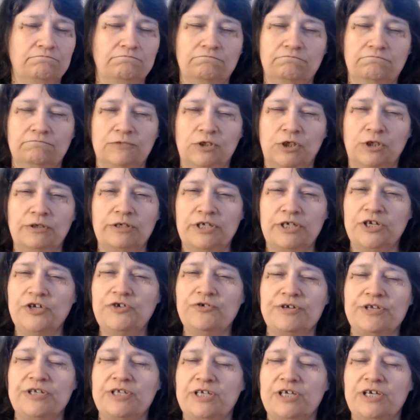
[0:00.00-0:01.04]
are
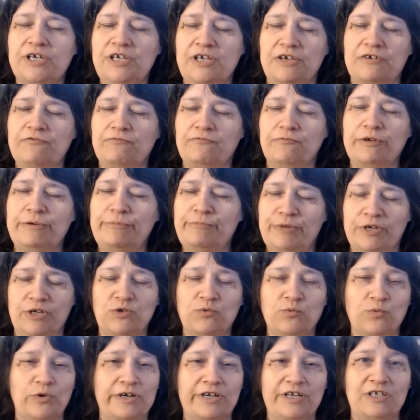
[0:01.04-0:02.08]
interesting if we picked
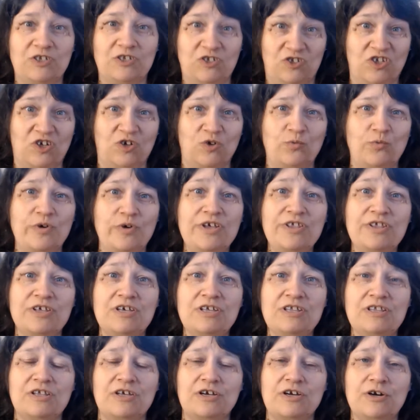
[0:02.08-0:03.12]
one and stuck with it
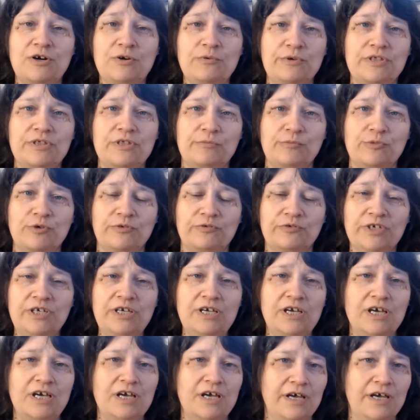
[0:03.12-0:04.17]
there with the movie.
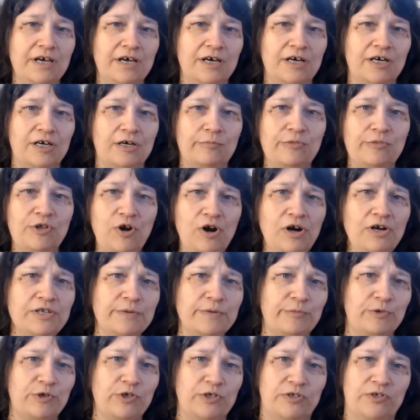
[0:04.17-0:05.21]
There are some
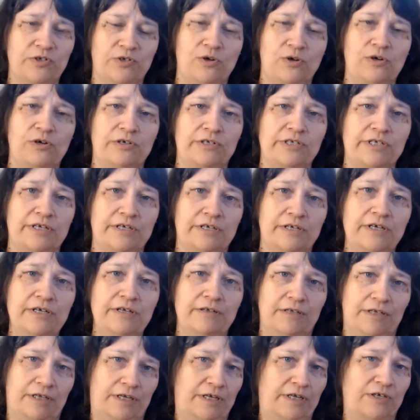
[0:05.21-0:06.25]
good songs in it,
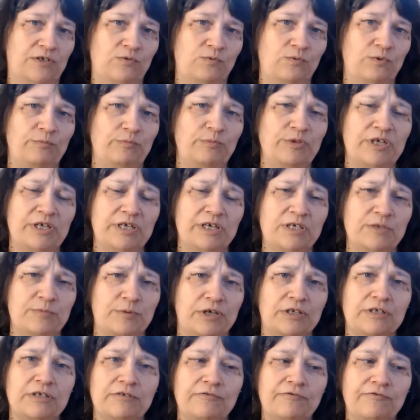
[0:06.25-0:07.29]
as would be
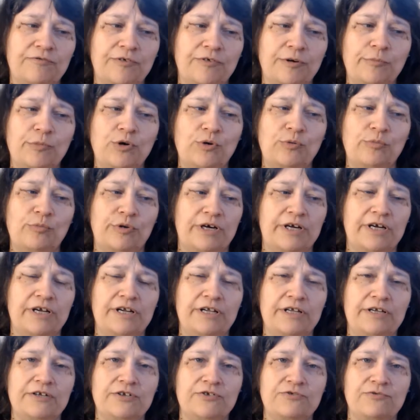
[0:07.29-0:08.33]
expected from O'Brien
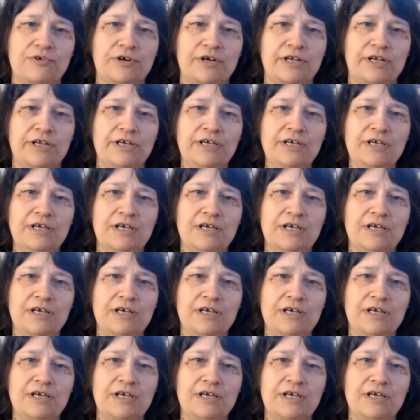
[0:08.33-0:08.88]
and his writing.